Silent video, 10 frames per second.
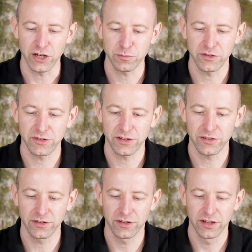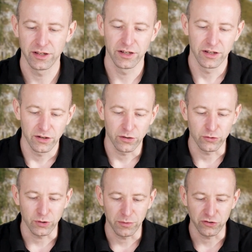Before, the red mouse
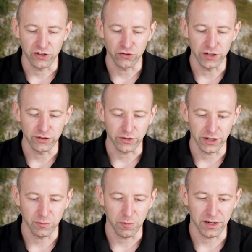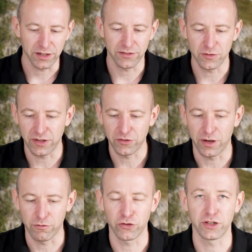was used for Roku and the dark grey
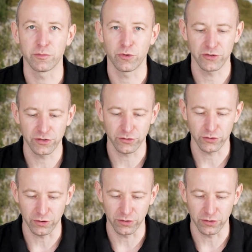one for FLEISCHMANN.